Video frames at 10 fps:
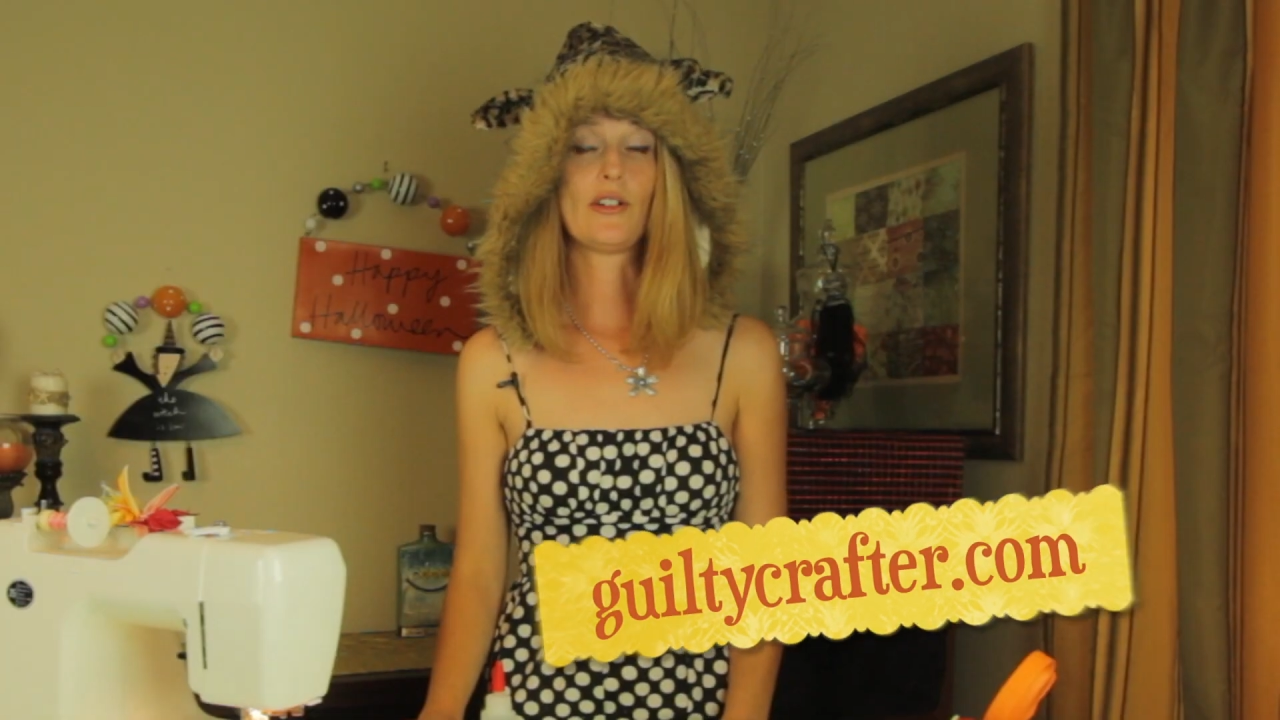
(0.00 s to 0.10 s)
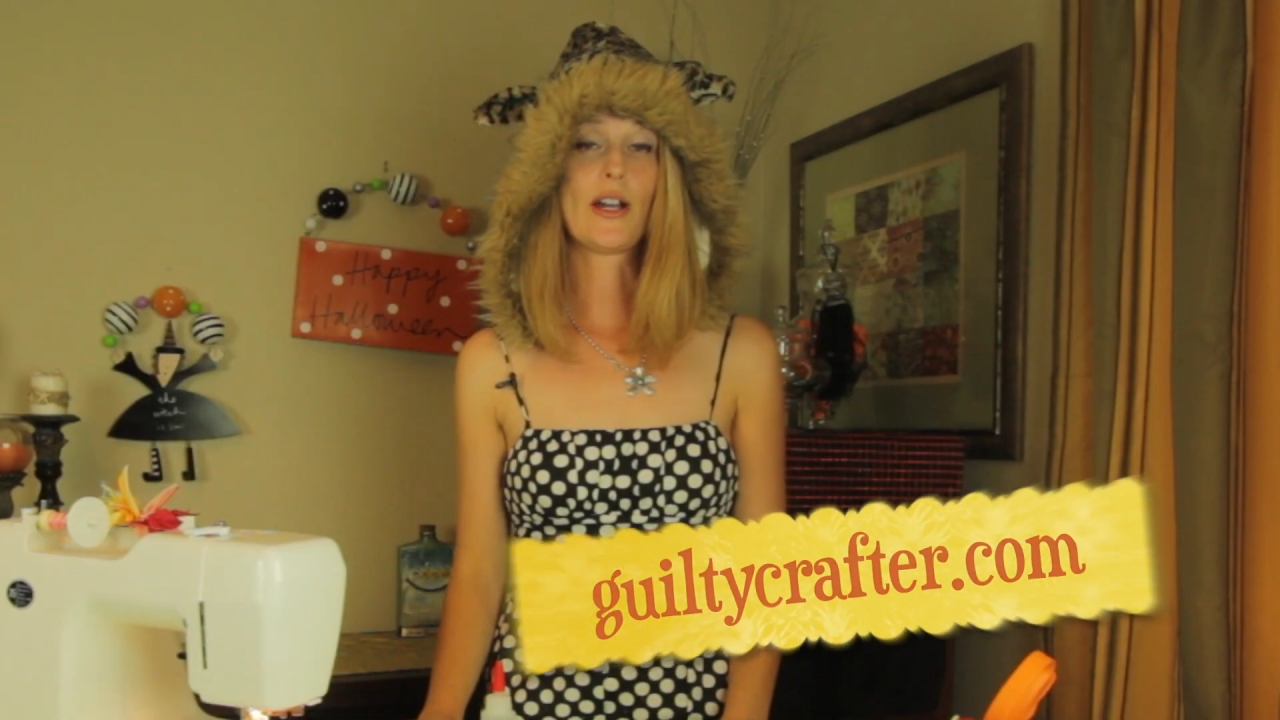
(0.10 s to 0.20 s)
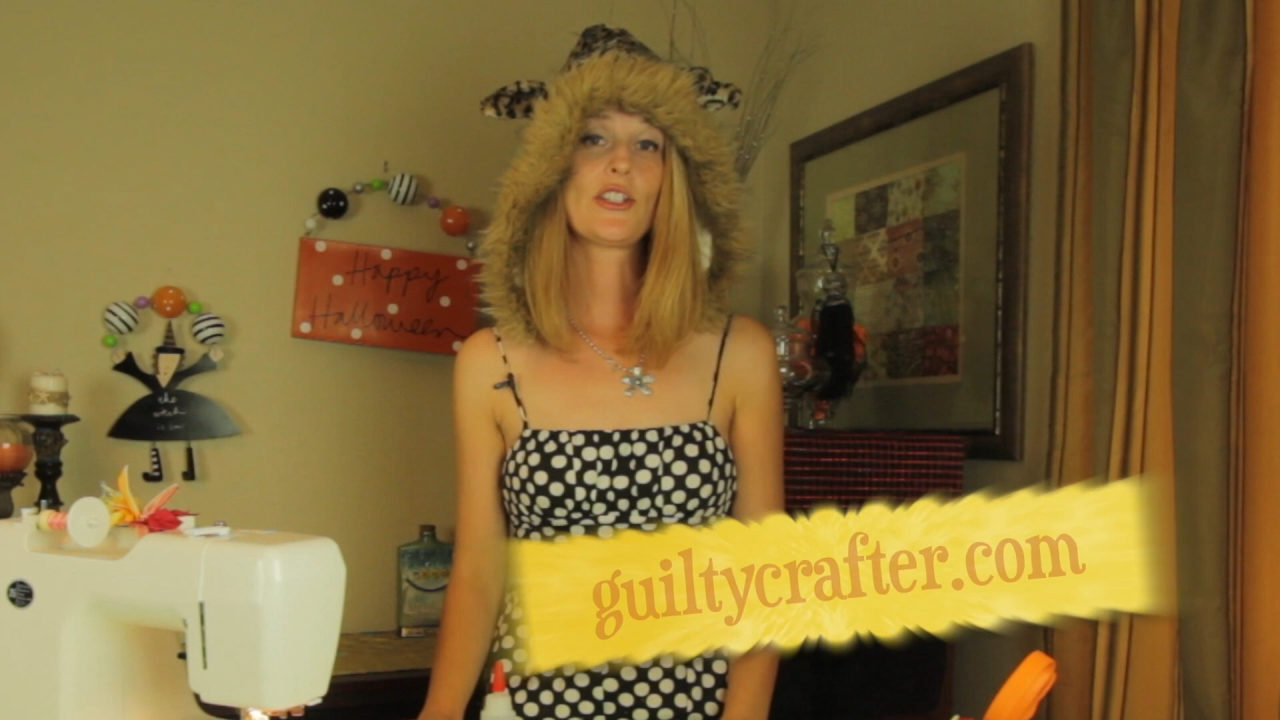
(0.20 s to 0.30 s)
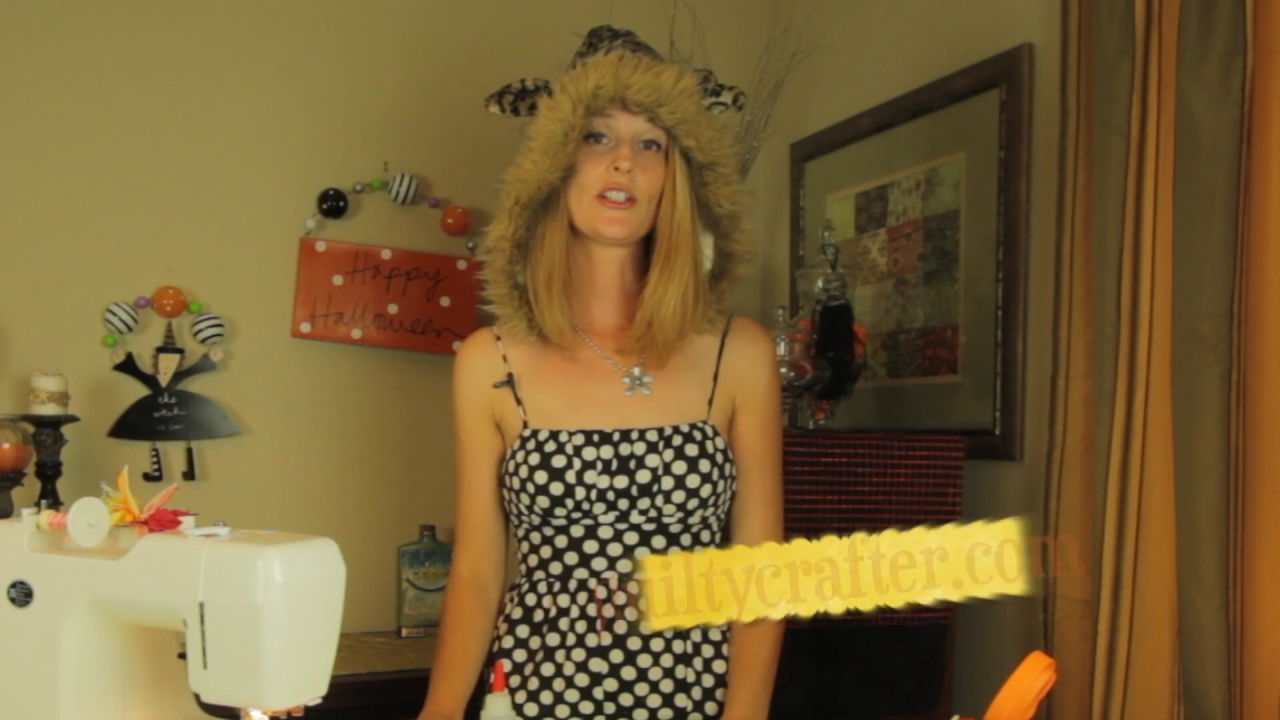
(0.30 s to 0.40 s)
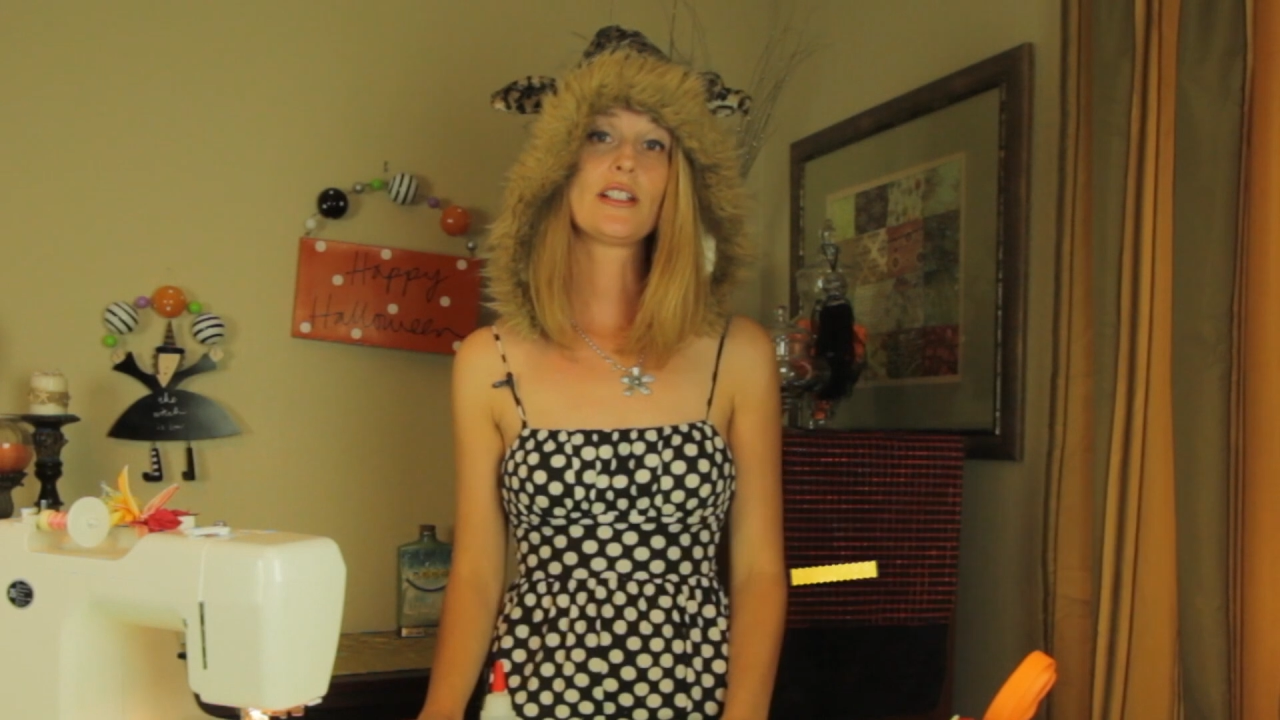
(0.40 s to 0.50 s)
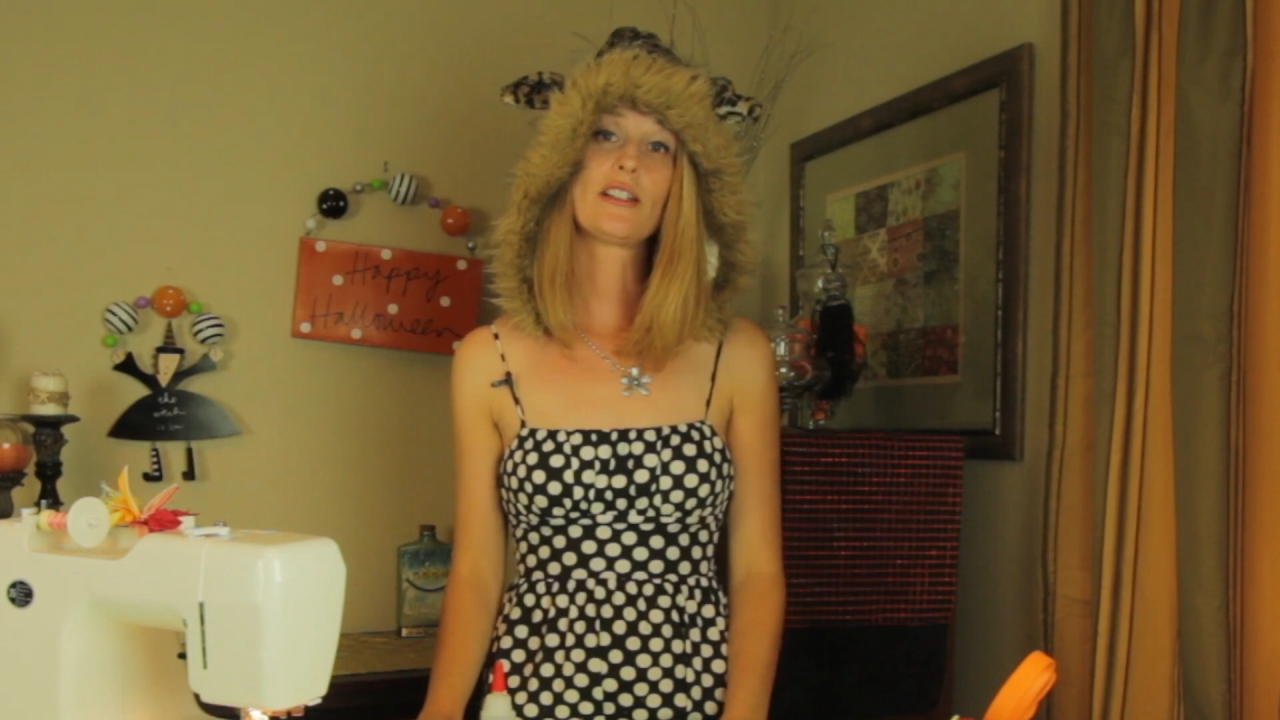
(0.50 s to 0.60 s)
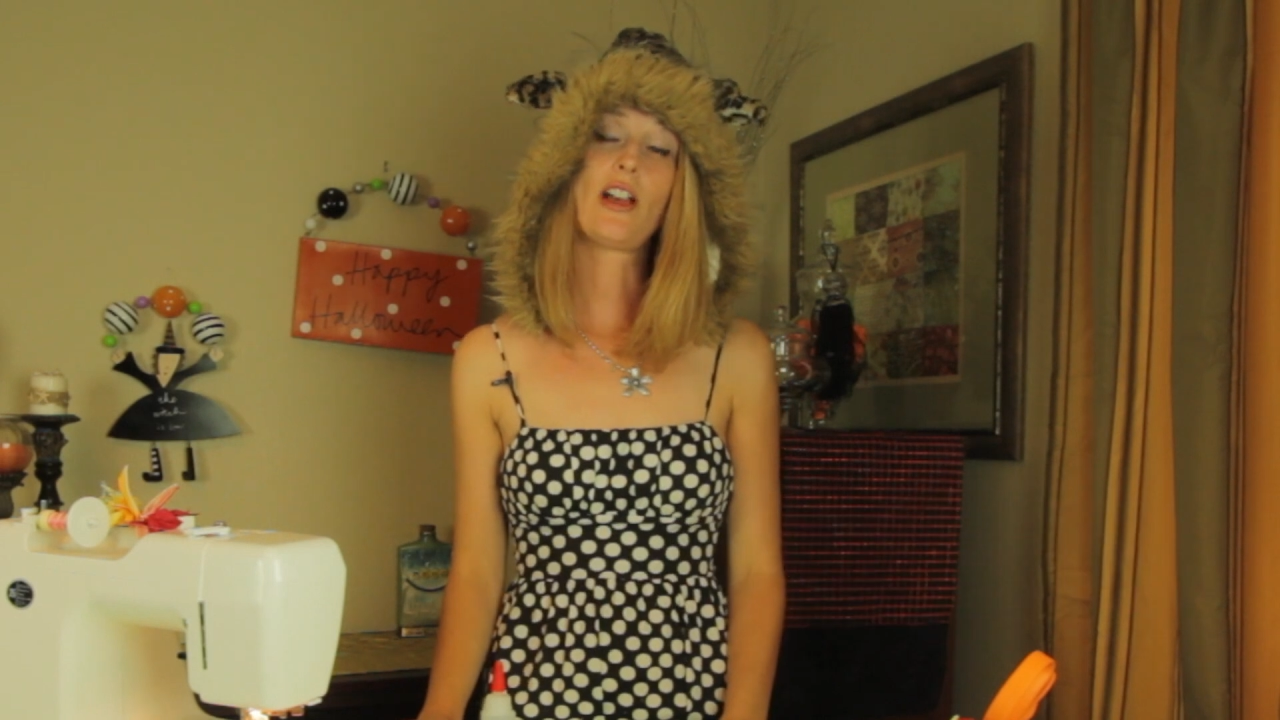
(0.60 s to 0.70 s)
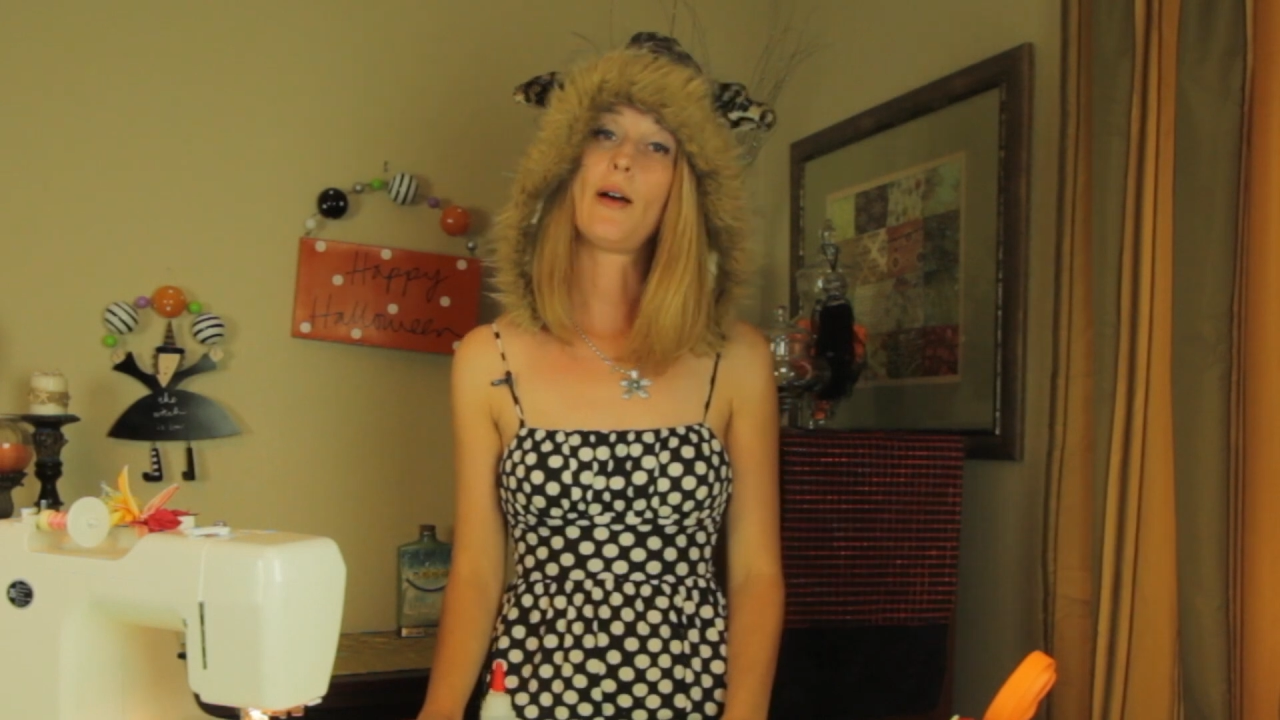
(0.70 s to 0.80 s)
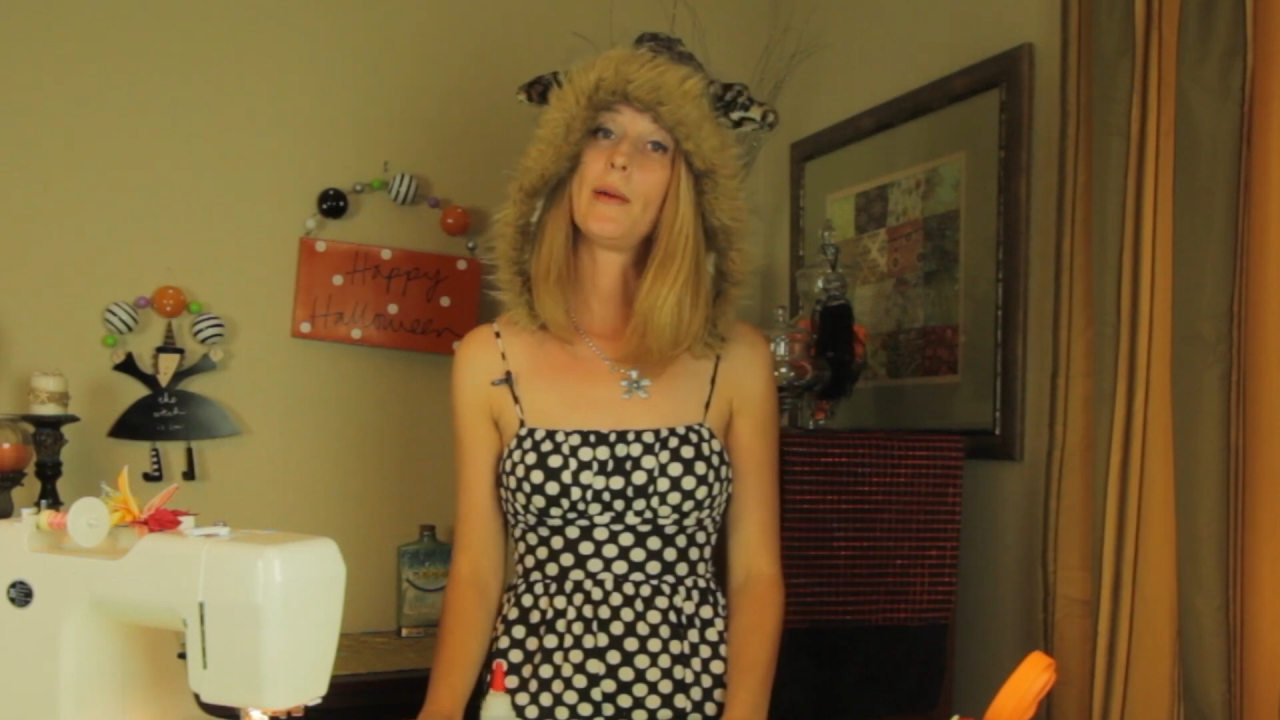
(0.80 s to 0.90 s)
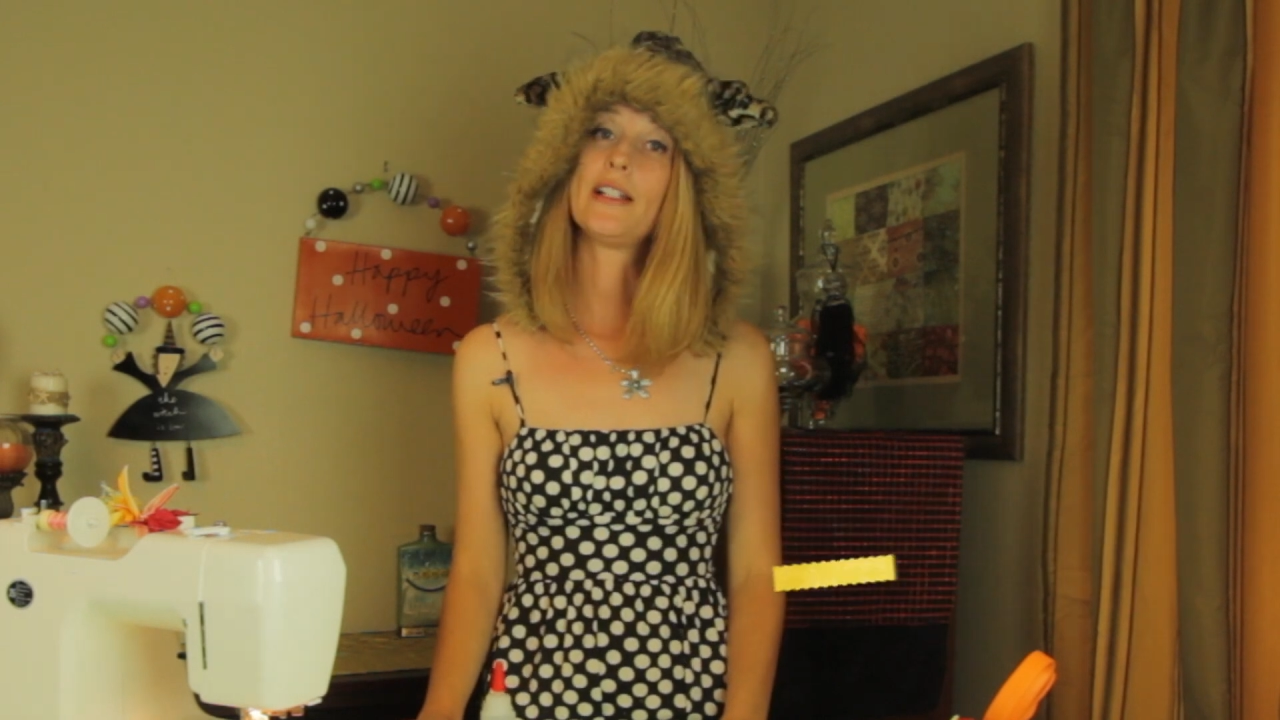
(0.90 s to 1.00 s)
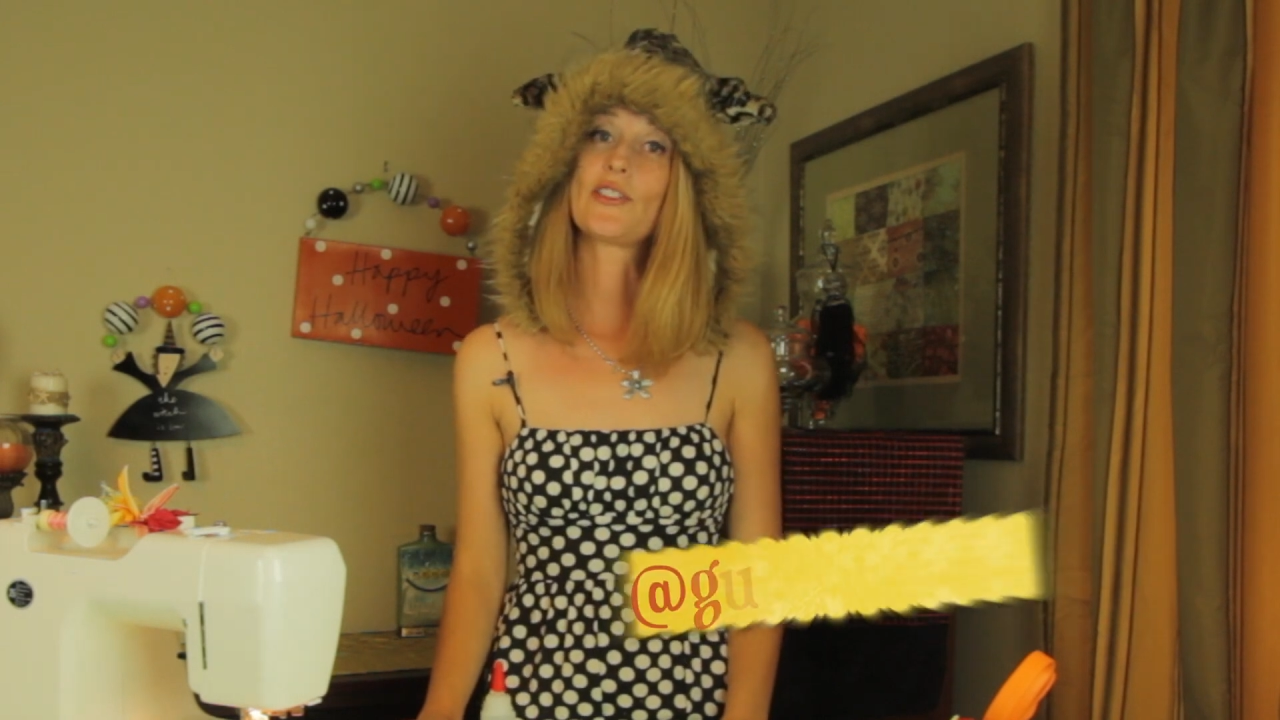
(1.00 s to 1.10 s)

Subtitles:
questions, comments,